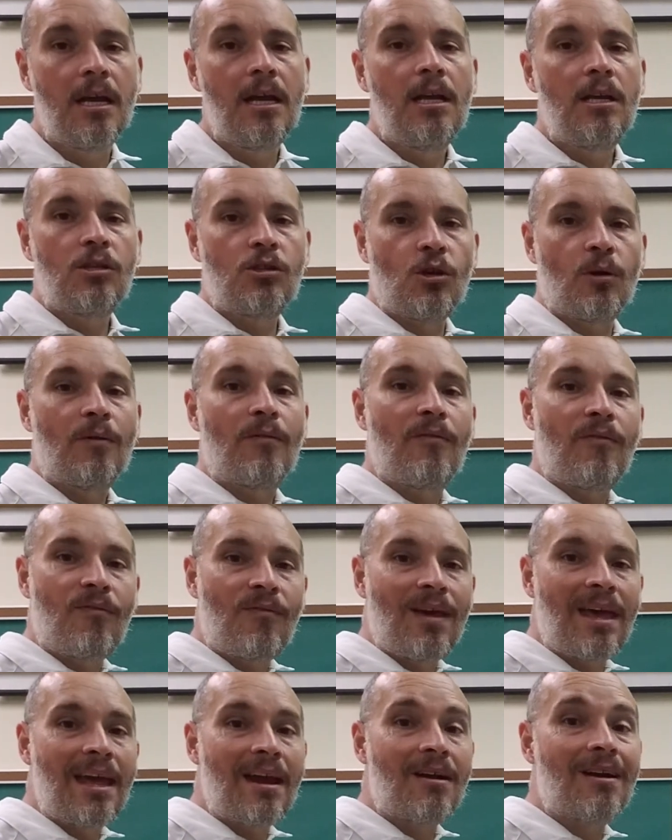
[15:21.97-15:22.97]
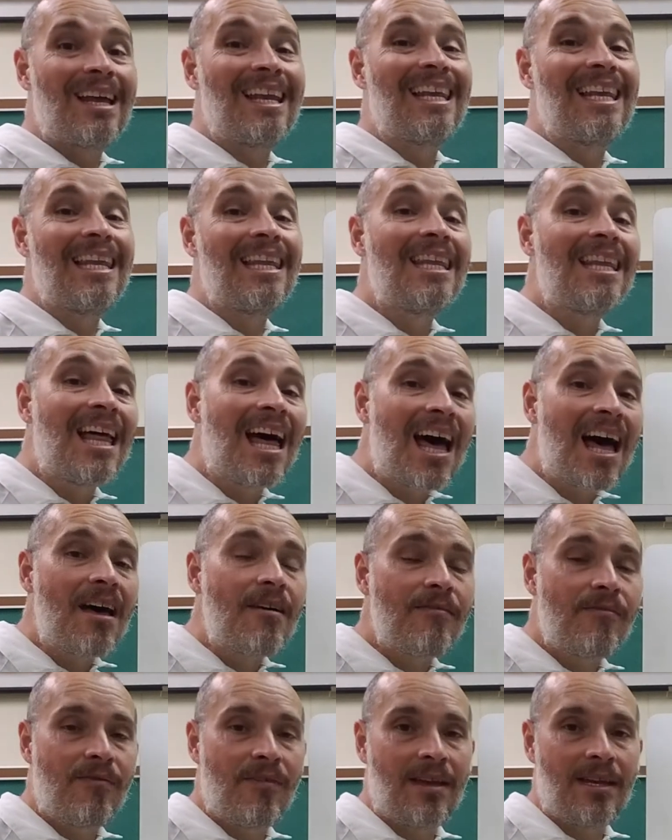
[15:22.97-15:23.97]
So faire la
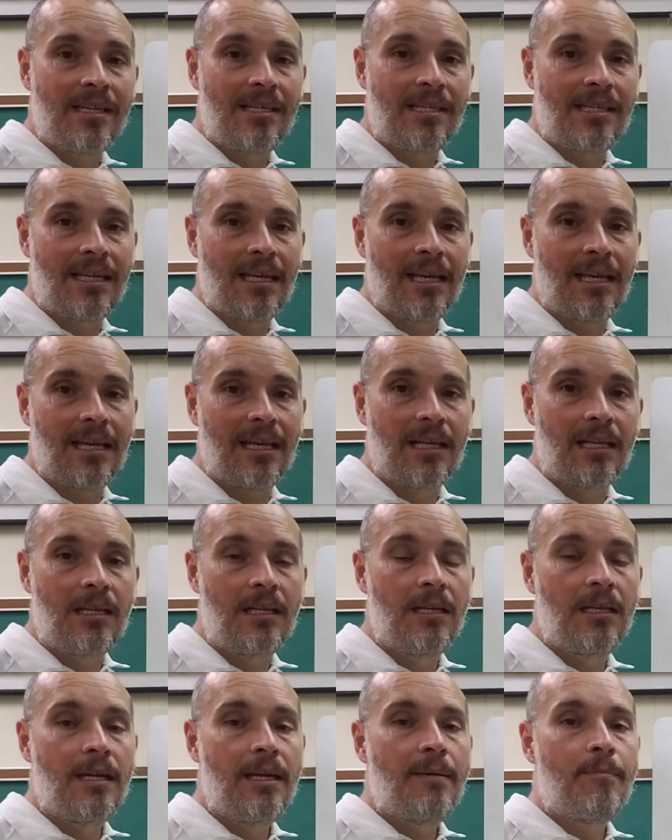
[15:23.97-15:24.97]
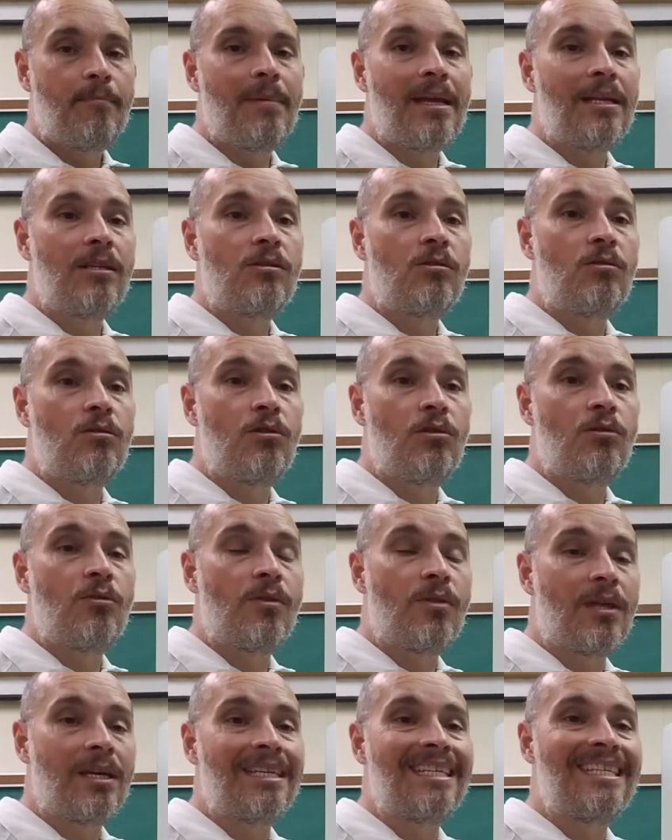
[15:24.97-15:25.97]
vaisselle means to do
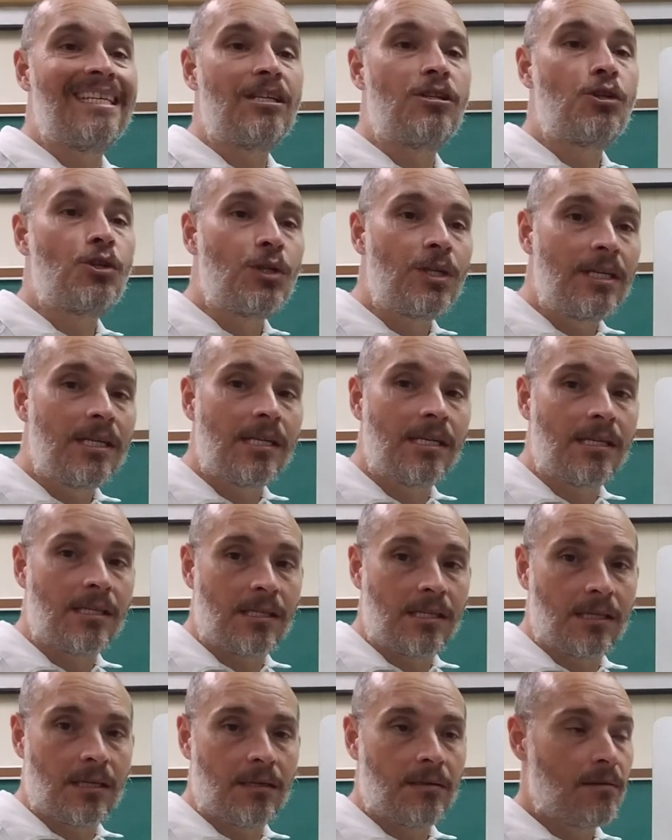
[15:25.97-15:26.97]
the dishes.